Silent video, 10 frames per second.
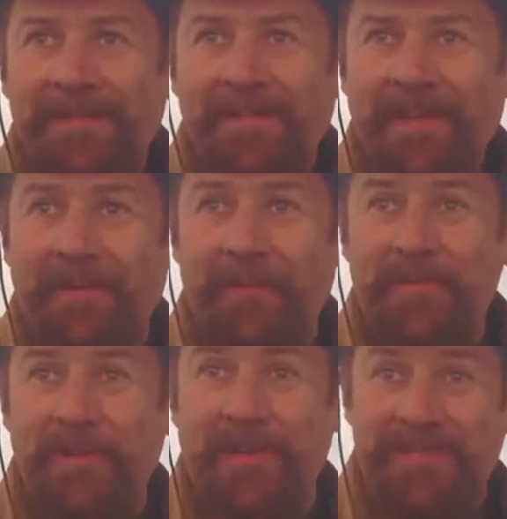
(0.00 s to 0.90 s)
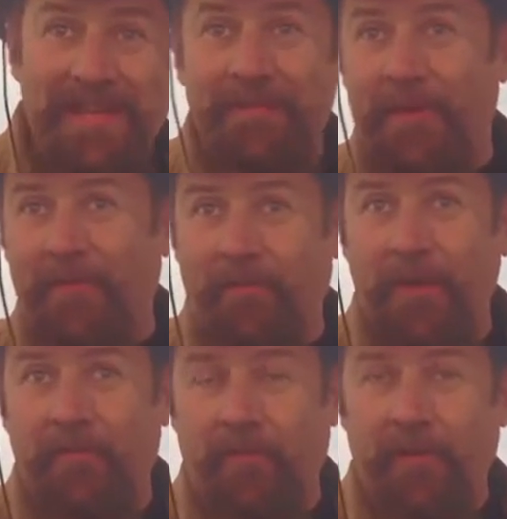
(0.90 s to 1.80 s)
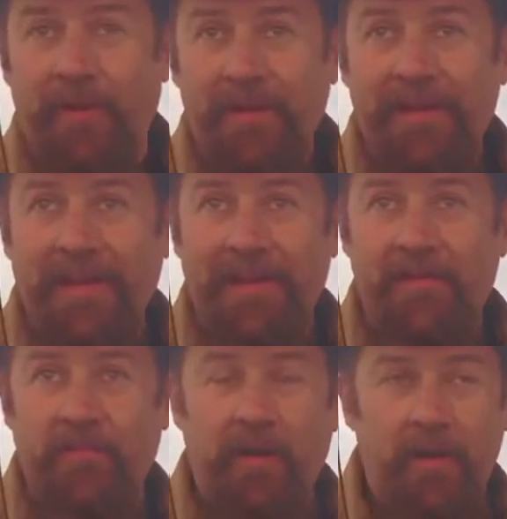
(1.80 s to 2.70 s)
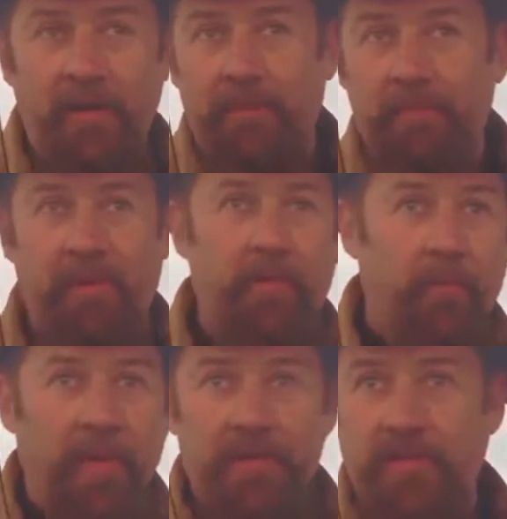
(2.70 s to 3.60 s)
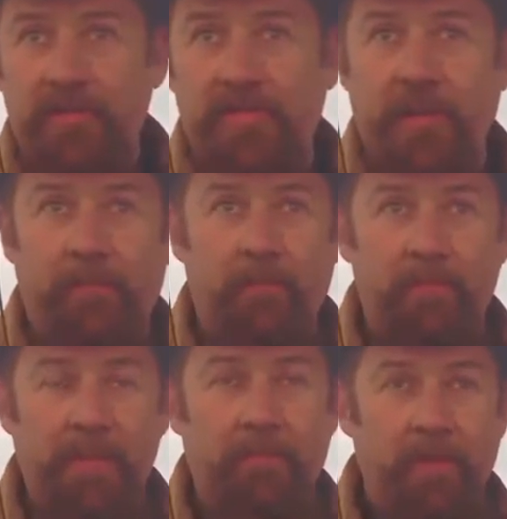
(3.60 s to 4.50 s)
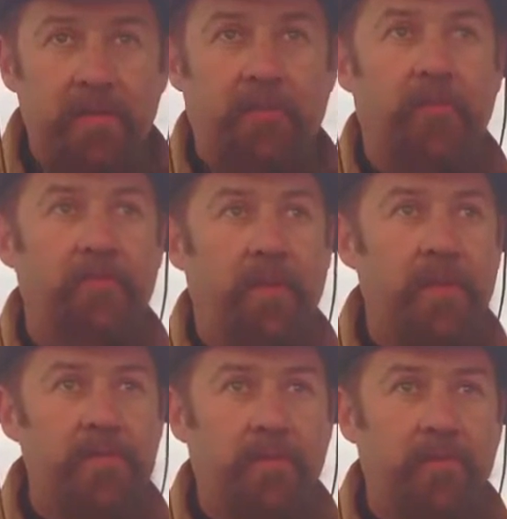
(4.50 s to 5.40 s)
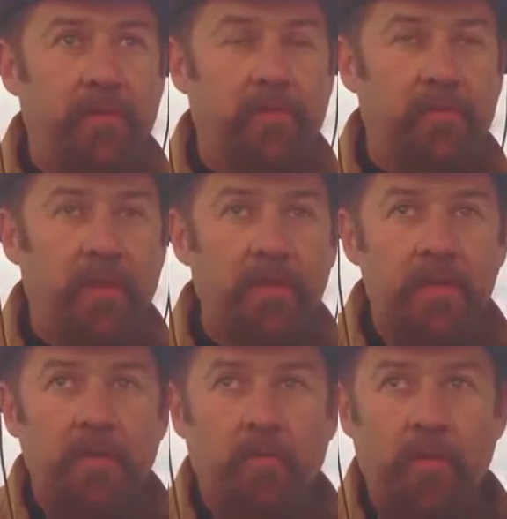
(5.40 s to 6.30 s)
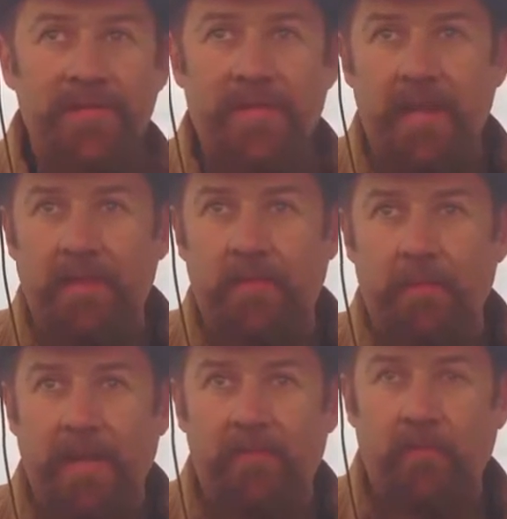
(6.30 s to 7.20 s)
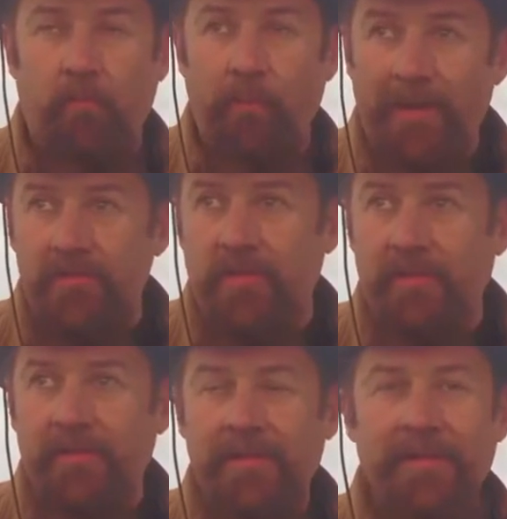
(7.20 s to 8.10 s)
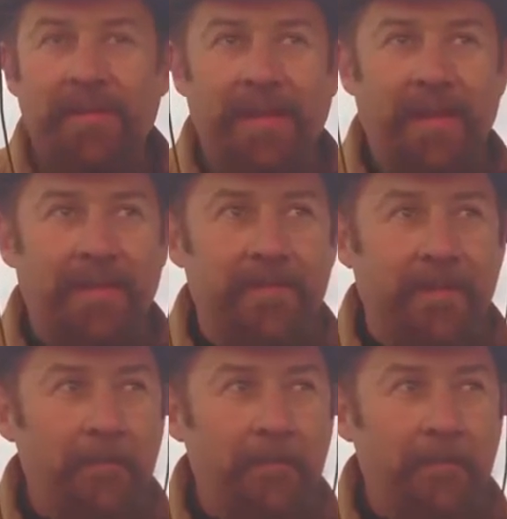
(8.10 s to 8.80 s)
and we took a team on the river and started building relationships with people in different villages. This is a Gwich'in-Athabascan region. And